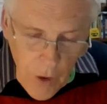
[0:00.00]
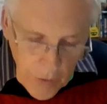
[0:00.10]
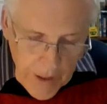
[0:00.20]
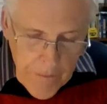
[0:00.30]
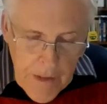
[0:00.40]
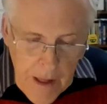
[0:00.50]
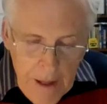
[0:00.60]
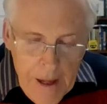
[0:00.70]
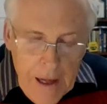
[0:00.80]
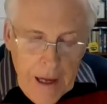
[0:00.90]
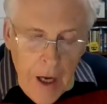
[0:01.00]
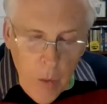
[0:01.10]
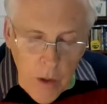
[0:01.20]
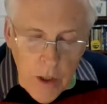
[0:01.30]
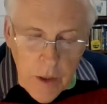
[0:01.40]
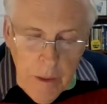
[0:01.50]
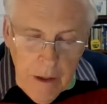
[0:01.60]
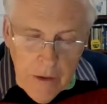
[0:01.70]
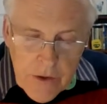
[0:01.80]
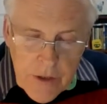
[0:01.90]
Okay, a word
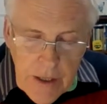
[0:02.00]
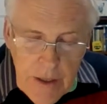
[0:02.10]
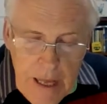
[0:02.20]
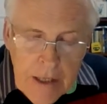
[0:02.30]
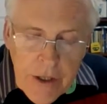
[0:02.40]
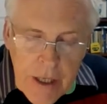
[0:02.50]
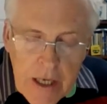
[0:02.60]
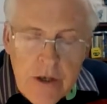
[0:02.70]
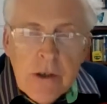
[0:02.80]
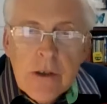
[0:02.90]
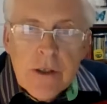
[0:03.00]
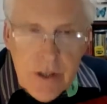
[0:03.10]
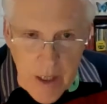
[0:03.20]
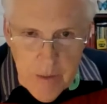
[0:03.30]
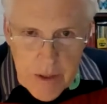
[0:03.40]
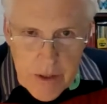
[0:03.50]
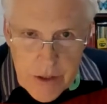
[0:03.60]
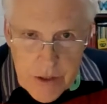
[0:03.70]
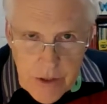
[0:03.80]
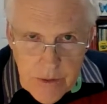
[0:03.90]
about educational
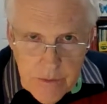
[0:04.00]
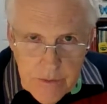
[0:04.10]
assignments.